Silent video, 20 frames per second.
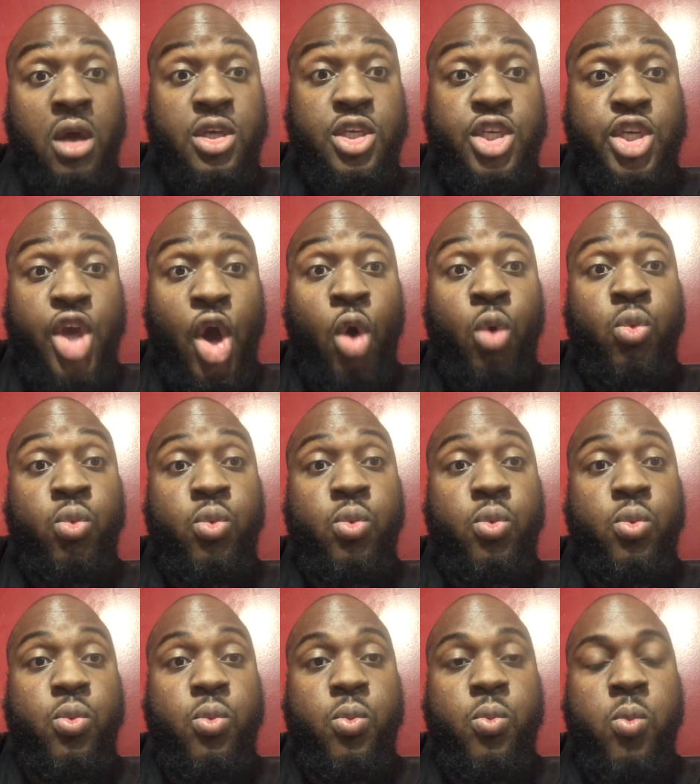Yo,
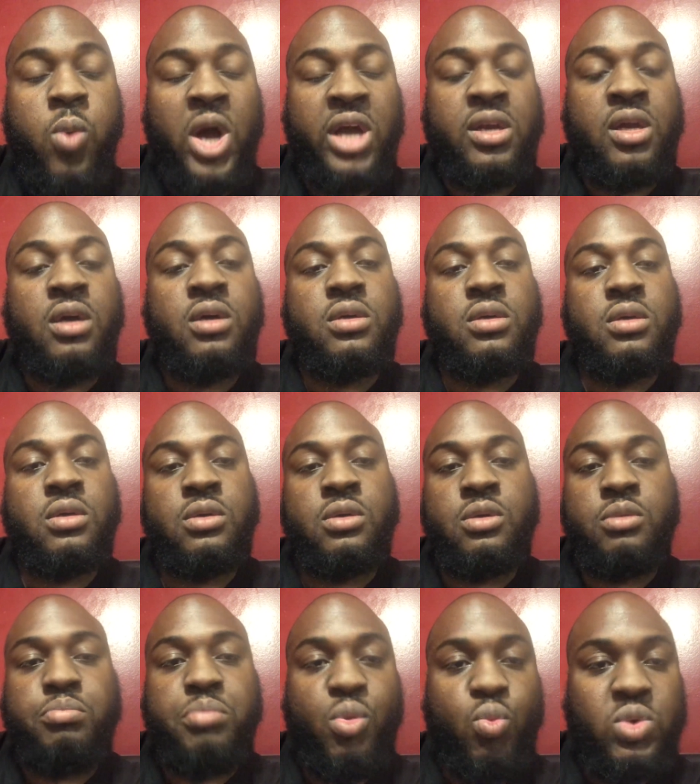what
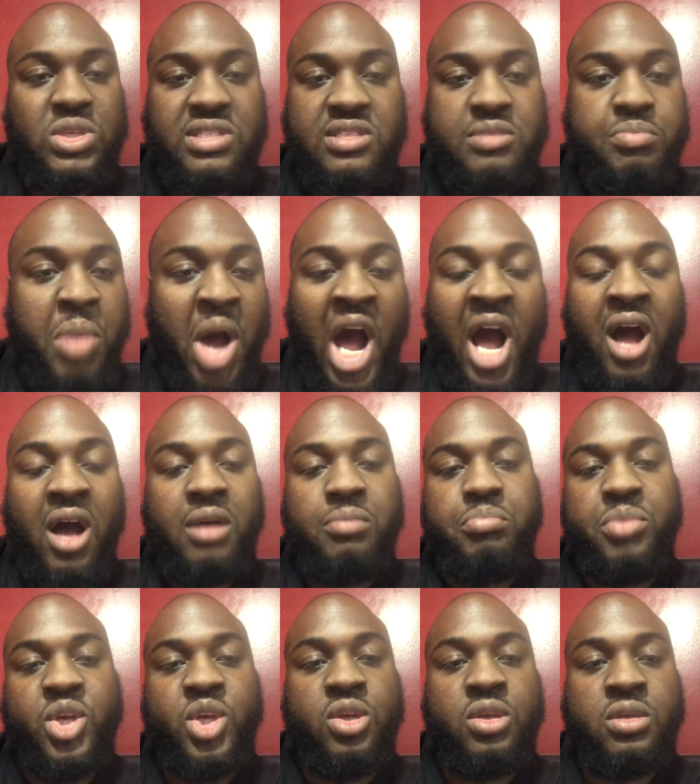up? What's
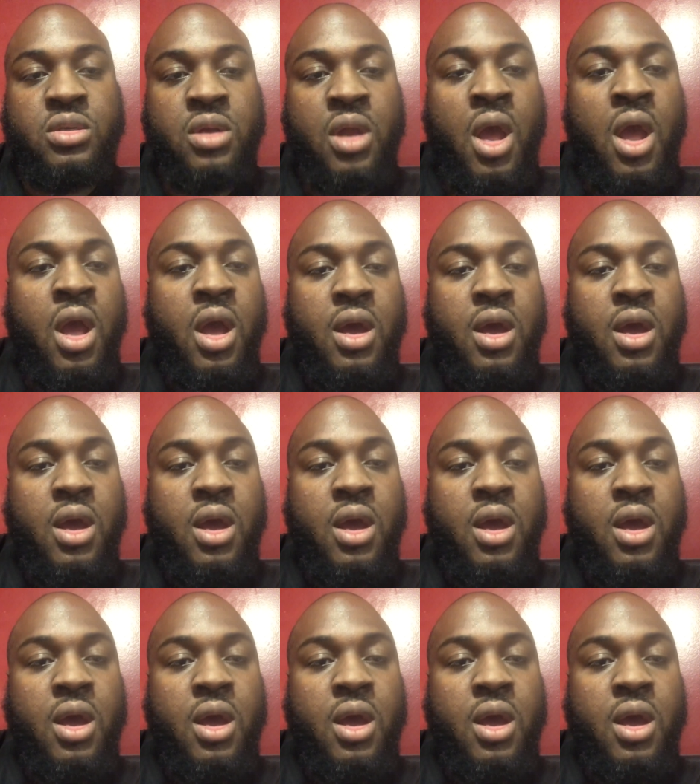poppin'?